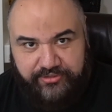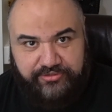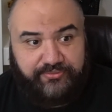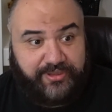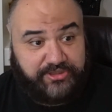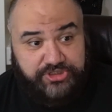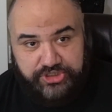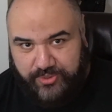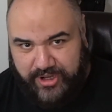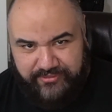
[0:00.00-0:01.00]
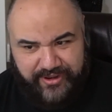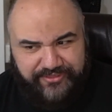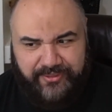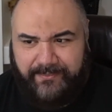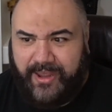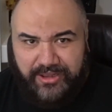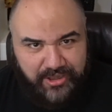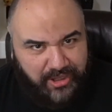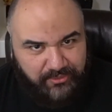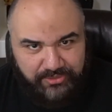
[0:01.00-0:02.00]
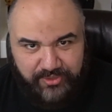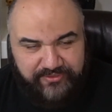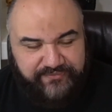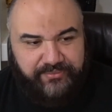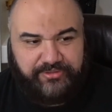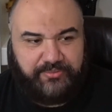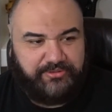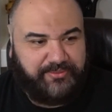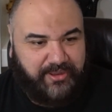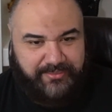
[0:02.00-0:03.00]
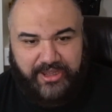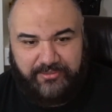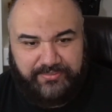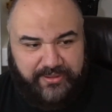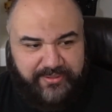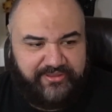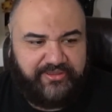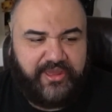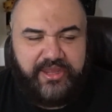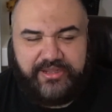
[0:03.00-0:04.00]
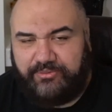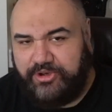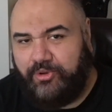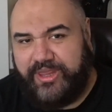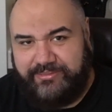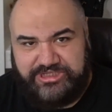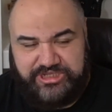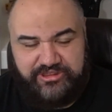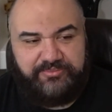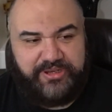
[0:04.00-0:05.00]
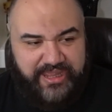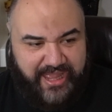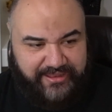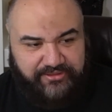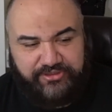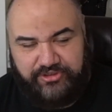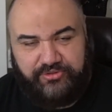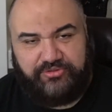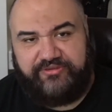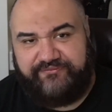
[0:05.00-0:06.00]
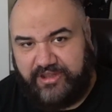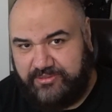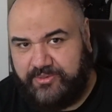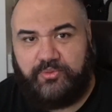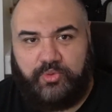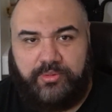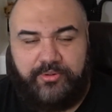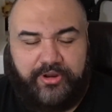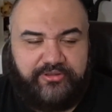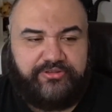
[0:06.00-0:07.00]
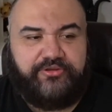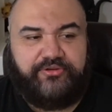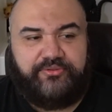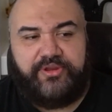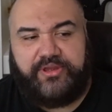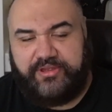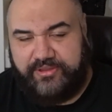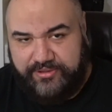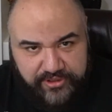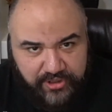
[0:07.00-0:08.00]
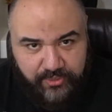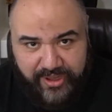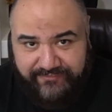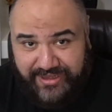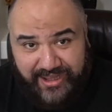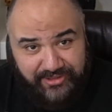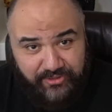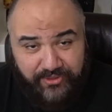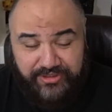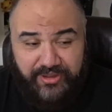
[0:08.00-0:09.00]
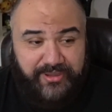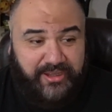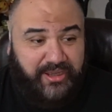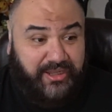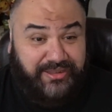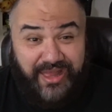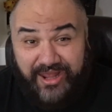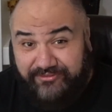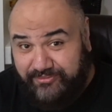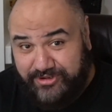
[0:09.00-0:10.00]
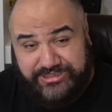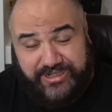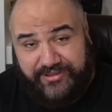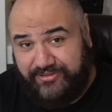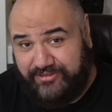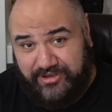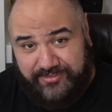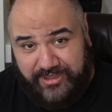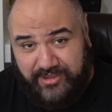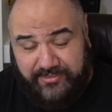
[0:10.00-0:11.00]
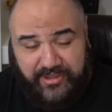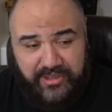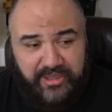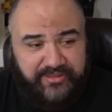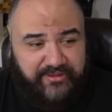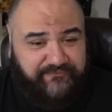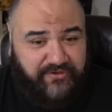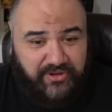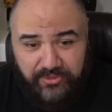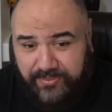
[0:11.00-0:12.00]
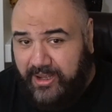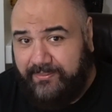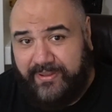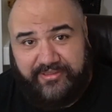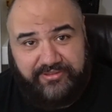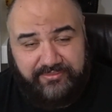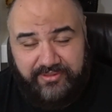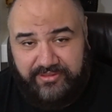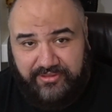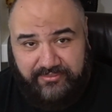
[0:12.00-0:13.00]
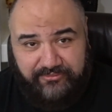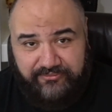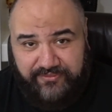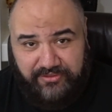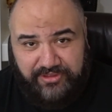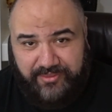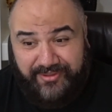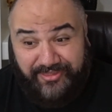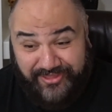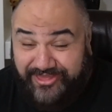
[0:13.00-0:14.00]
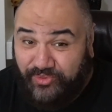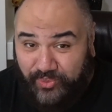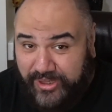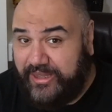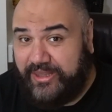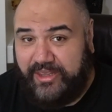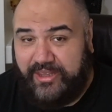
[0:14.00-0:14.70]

from like the Showa era. I think Megalon was one of them, supposed to be coming out of Playmates. There were no images, but he had the SKUs. He found them on Walmart. So you know, we have a lot of toys coming. A lot of merchandise is going to be coming. I think Funko Pop has some some reveals coming this week.